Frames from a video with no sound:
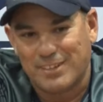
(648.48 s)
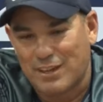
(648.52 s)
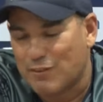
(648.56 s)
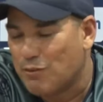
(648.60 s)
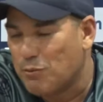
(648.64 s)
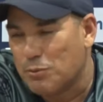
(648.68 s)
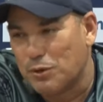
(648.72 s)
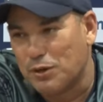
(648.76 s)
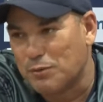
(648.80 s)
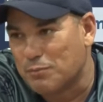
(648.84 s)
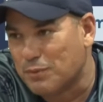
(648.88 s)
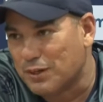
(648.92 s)

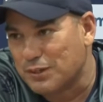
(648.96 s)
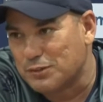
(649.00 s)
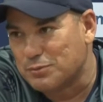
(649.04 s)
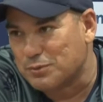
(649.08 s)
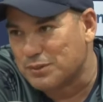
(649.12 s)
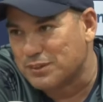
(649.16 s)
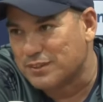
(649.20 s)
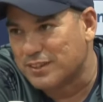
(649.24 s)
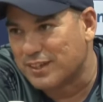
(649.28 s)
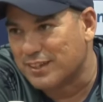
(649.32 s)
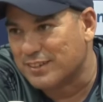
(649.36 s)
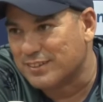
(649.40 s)
everybody makes
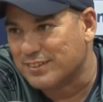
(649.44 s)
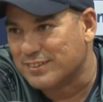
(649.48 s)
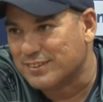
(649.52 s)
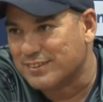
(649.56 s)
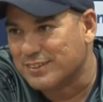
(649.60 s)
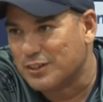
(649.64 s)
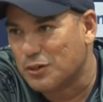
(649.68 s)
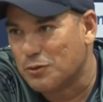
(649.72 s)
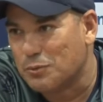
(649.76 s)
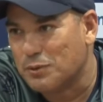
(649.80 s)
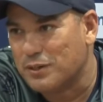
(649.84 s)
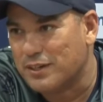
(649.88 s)
mistakes.
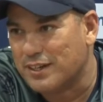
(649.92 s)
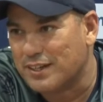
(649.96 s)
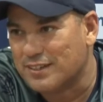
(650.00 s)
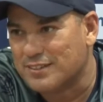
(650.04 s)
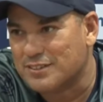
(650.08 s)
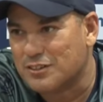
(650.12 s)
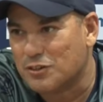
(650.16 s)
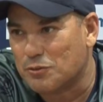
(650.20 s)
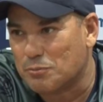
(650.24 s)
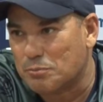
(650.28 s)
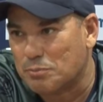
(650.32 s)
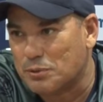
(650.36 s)
Nobody
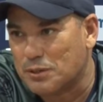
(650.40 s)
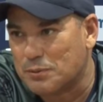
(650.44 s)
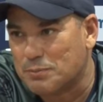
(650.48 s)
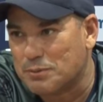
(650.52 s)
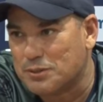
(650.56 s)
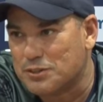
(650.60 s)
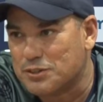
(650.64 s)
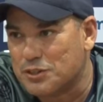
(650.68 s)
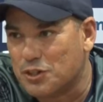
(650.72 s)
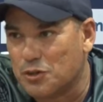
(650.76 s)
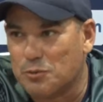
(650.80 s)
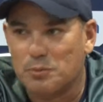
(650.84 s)
does it on
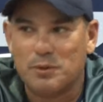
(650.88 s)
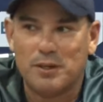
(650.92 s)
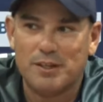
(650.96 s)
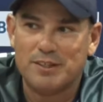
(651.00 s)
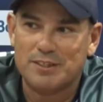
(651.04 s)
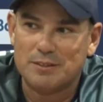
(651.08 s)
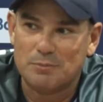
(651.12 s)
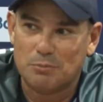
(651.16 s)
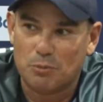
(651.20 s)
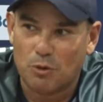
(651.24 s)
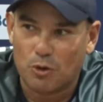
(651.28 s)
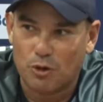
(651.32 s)
purpose. Nobody
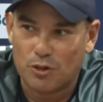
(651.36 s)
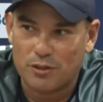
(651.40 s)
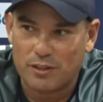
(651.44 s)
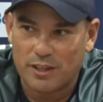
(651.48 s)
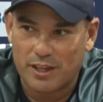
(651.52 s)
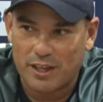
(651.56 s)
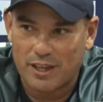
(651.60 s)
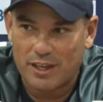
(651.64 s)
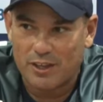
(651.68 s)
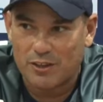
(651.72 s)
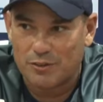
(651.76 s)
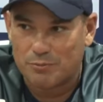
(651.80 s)
hits a ball in
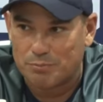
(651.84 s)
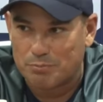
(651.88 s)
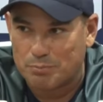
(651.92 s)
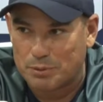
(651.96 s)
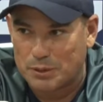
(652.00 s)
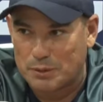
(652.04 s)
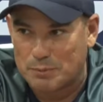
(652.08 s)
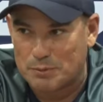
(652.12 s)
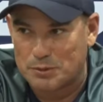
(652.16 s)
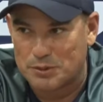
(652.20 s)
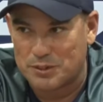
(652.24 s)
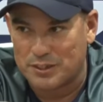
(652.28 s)
the air on
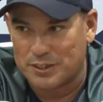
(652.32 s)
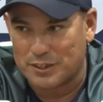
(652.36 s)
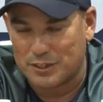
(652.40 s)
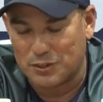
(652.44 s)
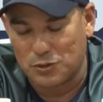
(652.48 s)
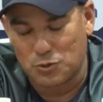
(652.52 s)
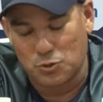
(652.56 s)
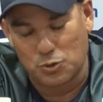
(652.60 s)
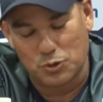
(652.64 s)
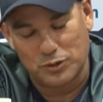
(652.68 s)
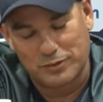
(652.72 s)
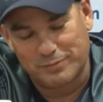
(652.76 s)
purpose to
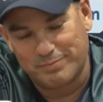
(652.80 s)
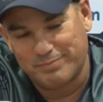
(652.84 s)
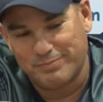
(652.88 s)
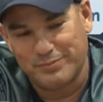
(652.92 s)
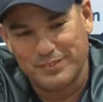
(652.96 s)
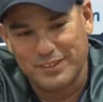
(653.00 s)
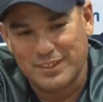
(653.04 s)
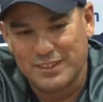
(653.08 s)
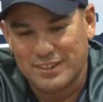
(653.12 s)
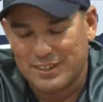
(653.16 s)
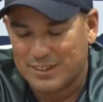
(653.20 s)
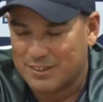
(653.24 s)
get caught.
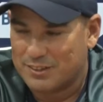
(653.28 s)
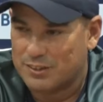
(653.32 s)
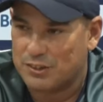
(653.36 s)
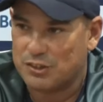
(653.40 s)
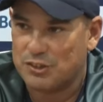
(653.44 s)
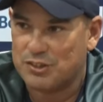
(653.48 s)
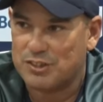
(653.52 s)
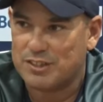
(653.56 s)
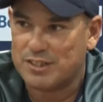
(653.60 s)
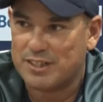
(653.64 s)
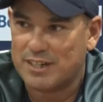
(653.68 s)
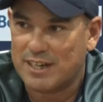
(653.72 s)

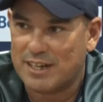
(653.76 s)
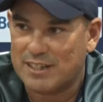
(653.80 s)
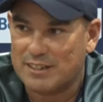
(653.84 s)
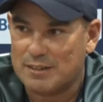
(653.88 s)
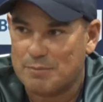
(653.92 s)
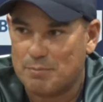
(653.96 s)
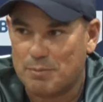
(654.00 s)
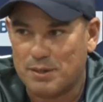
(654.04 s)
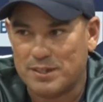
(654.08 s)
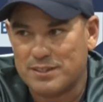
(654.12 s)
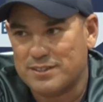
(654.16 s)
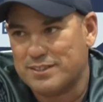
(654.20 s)
They're just trying
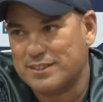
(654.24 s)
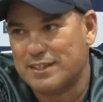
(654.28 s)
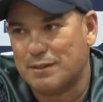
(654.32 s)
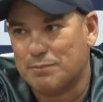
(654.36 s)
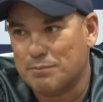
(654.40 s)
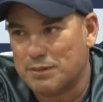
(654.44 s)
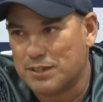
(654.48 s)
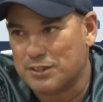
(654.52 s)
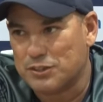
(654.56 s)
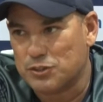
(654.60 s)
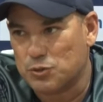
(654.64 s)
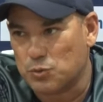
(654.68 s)
their best.
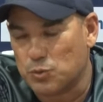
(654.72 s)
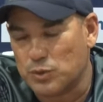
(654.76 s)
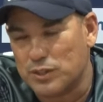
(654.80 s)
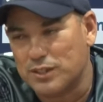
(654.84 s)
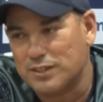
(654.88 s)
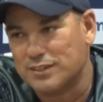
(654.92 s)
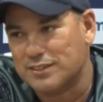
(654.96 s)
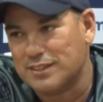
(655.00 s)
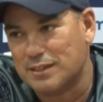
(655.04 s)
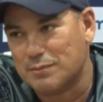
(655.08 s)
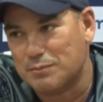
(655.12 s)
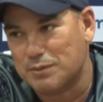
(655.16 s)
Some days it
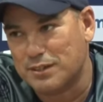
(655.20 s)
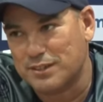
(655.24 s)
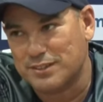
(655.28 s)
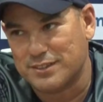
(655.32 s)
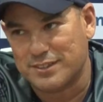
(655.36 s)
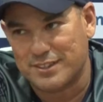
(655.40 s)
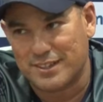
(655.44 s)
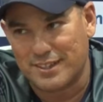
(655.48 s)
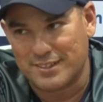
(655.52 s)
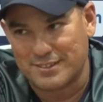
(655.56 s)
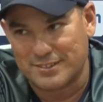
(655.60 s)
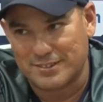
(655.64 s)
works, some
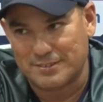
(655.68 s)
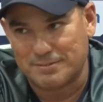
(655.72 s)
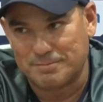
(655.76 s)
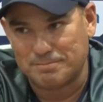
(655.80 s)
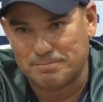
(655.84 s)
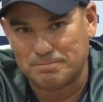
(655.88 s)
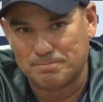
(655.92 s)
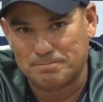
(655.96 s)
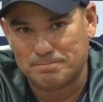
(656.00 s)
days it doesn't.